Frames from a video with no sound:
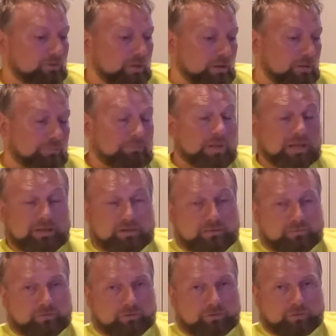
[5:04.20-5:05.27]
gonna make a
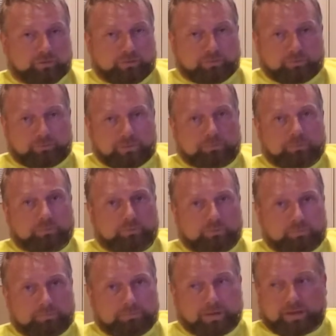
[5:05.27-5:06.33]
difference on those people who
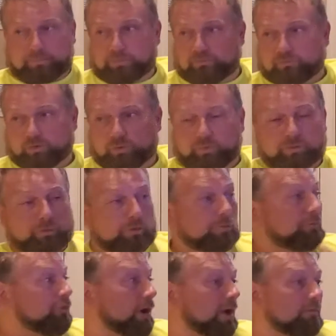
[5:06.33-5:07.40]
pick up the phone or
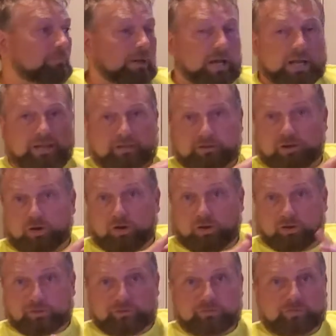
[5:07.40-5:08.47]
drive by and
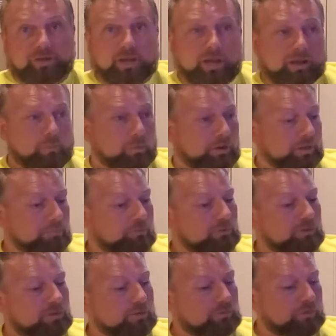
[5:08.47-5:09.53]
call and say, hey, I want to come see
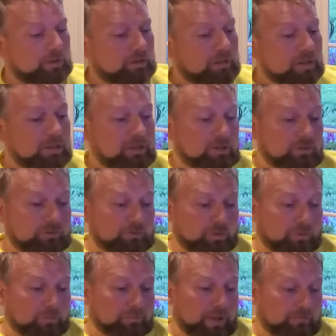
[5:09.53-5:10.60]
this thing.
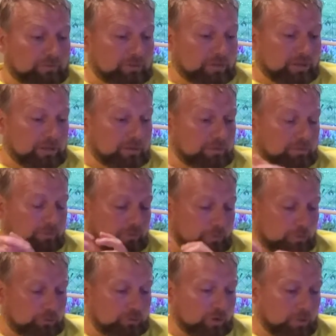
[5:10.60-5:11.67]
So definitely do a
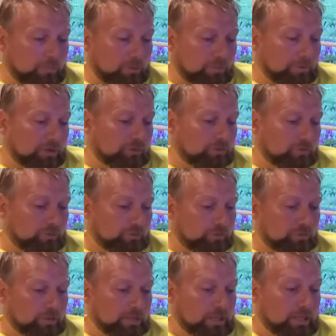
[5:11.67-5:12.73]
good job on the pictures.
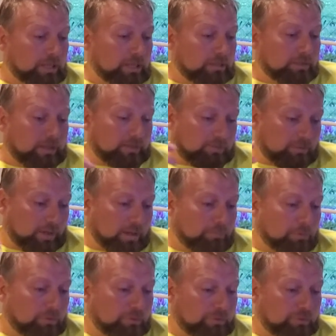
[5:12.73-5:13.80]
Take the time
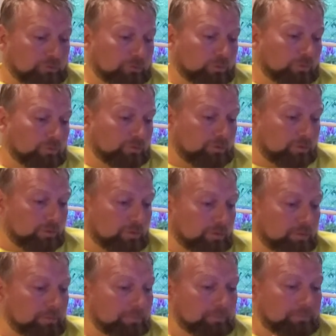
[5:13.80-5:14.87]
on the disclosure
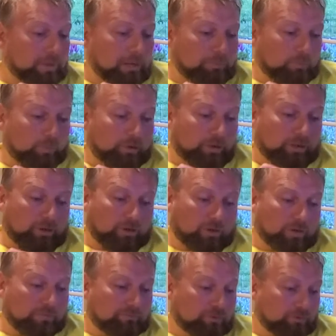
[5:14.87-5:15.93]
paperwork, get all
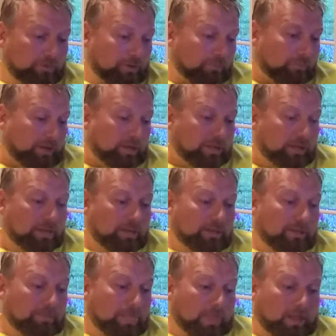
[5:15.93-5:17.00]
that filled out right,
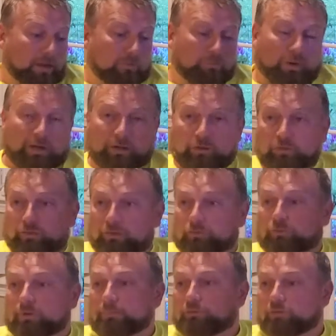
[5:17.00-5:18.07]
and write a good
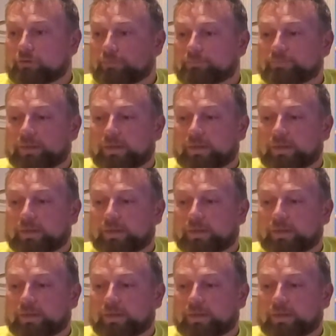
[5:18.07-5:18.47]
description,